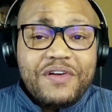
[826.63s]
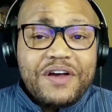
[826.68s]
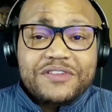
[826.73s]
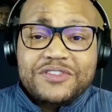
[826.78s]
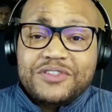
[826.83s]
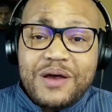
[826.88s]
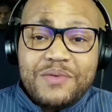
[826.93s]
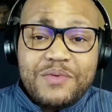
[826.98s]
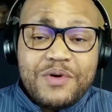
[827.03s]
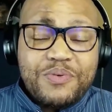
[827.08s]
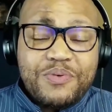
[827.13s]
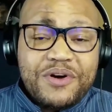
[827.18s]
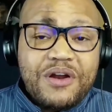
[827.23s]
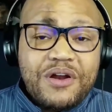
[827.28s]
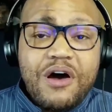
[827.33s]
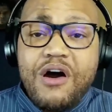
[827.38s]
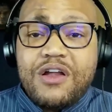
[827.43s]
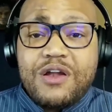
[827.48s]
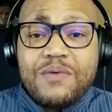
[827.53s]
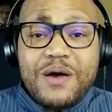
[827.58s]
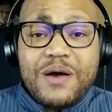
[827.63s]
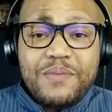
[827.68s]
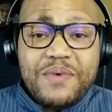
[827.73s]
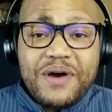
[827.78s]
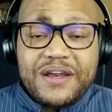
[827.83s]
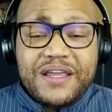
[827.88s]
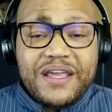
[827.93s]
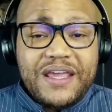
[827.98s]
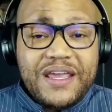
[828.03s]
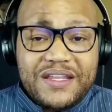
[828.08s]
So I'm going to put all of my
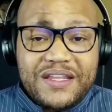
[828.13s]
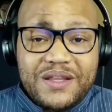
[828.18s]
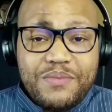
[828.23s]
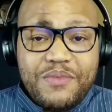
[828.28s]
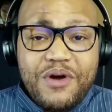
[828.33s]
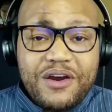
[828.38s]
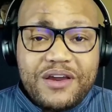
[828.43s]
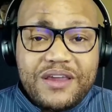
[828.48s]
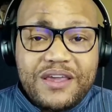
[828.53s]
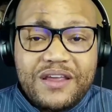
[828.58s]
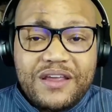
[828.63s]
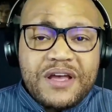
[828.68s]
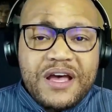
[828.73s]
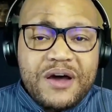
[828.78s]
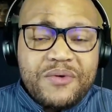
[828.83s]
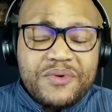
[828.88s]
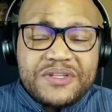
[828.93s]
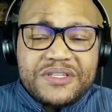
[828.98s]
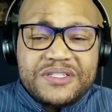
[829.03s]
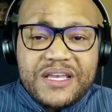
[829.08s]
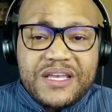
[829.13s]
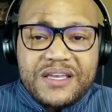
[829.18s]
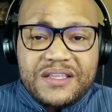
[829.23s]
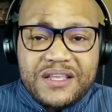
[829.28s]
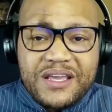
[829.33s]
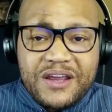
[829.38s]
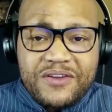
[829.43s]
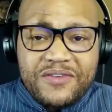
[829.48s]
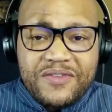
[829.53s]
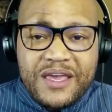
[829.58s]
money in the market. I would say
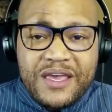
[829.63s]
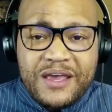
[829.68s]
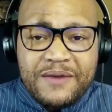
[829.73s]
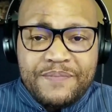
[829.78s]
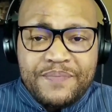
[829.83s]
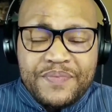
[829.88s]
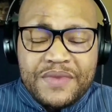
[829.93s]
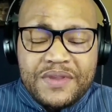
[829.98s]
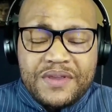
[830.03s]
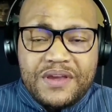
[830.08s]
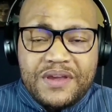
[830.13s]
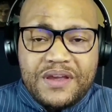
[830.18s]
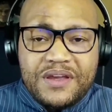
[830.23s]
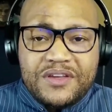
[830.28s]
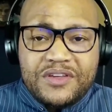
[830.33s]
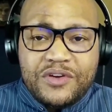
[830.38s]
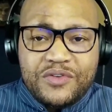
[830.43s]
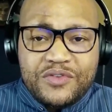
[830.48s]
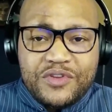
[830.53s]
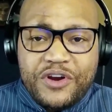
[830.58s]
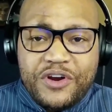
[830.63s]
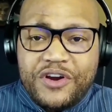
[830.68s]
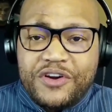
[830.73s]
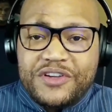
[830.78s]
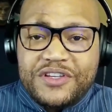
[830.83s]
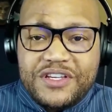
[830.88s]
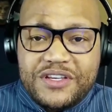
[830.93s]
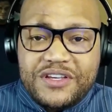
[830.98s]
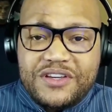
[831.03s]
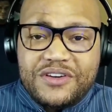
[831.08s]
there that, there are
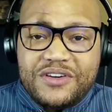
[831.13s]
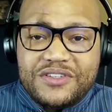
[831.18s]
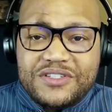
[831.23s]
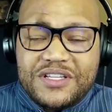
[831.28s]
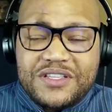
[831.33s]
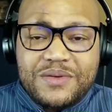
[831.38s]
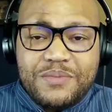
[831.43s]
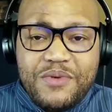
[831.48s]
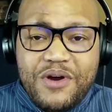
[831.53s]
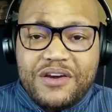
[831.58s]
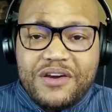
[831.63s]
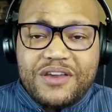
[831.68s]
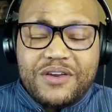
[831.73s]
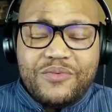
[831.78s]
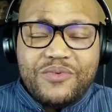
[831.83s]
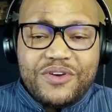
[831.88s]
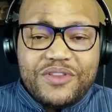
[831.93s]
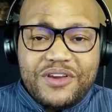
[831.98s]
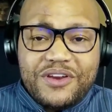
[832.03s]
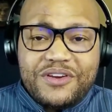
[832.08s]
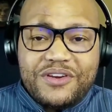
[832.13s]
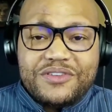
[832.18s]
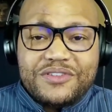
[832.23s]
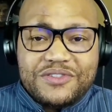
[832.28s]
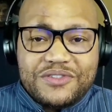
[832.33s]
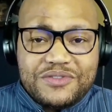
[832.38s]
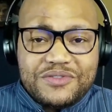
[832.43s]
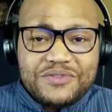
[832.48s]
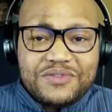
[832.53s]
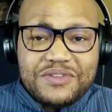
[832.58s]
years in the market where there
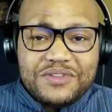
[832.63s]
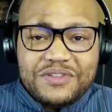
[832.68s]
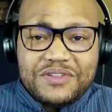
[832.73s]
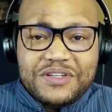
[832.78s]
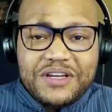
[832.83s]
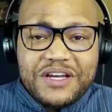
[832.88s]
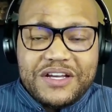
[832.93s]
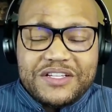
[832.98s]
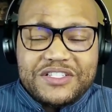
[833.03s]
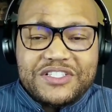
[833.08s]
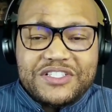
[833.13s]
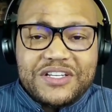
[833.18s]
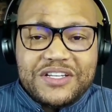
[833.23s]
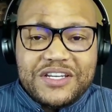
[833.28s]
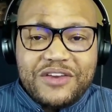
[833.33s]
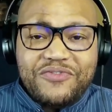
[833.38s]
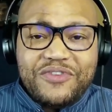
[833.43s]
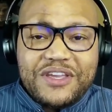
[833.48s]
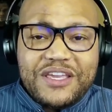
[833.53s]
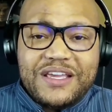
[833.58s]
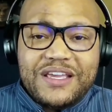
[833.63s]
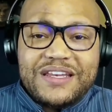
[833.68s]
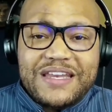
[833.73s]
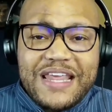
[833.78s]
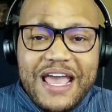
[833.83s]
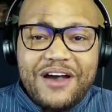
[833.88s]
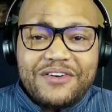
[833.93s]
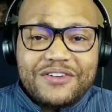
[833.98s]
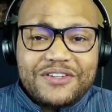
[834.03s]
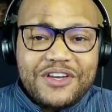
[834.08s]
is a significant
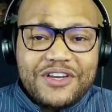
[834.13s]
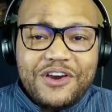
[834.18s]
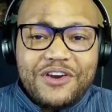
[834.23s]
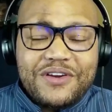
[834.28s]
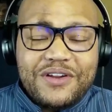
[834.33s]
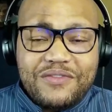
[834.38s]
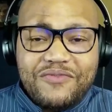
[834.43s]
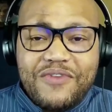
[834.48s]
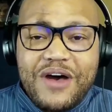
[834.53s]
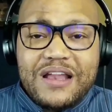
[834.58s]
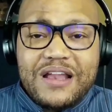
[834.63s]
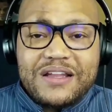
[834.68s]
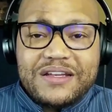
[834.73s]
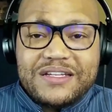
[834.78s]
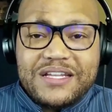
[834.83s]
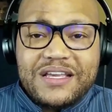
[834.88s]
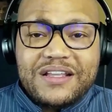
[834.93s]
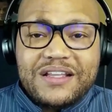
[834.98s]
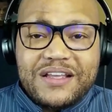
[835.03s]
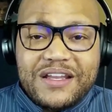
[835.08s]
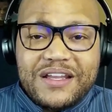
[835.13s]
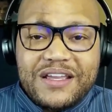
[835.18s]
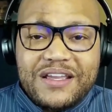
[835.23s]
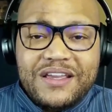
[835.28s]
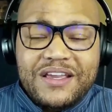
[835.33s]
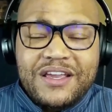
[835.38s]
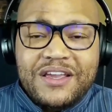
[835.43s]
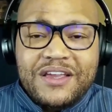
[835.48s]
downturn and volatility.